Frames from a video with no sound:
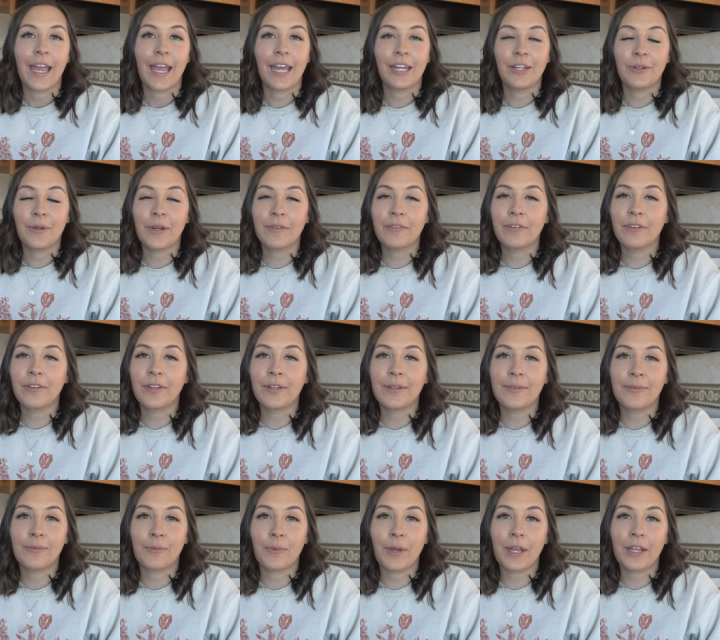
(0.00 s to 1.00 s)
And whoever thought
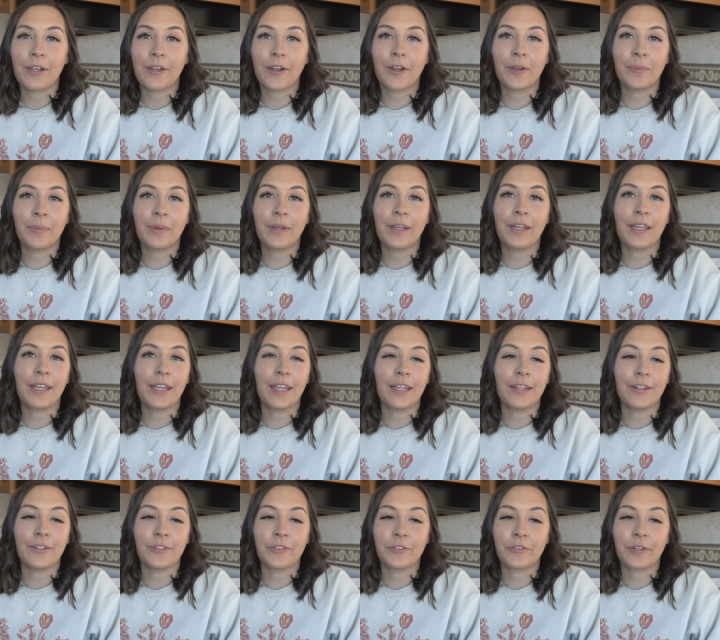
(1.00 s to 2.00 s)
of white carpet
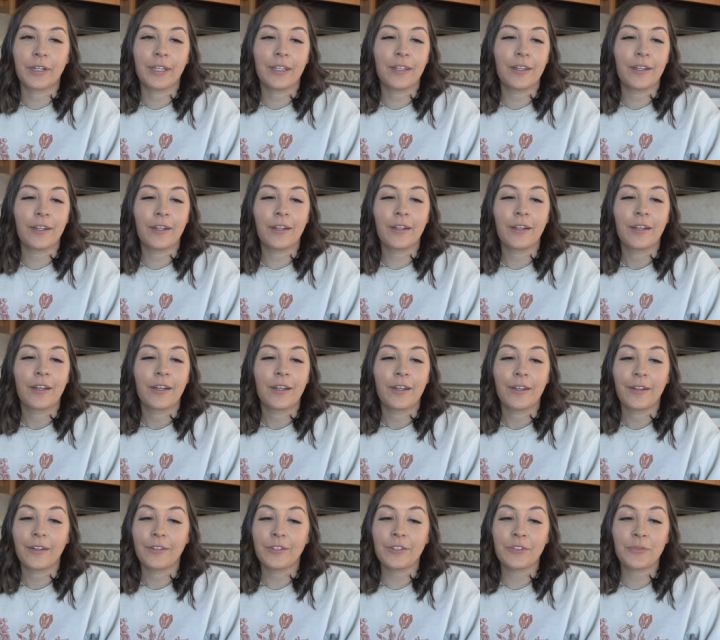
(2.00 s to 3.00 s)
in a trailer,
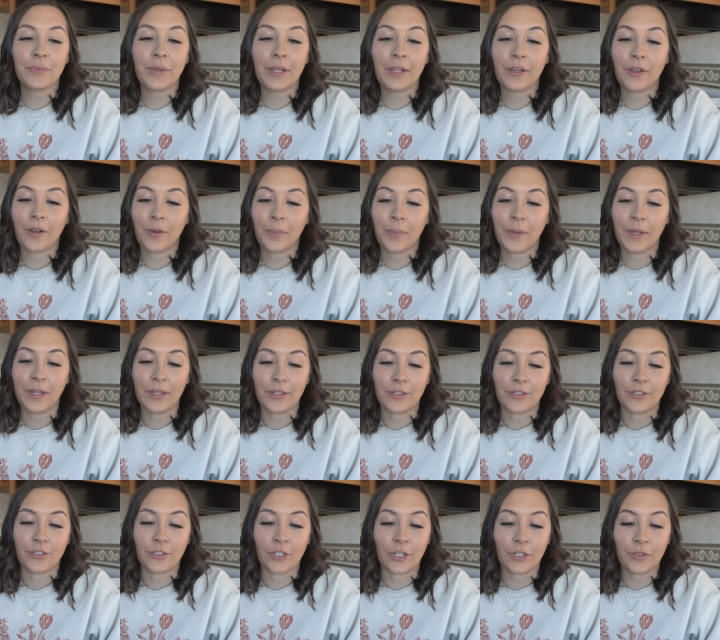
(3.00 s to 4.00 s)
just white carpet
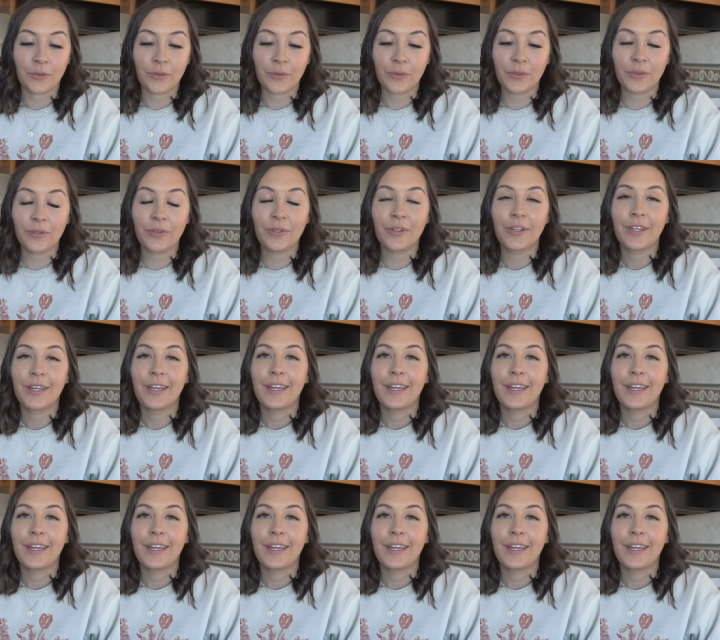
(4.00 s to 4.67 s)
in general,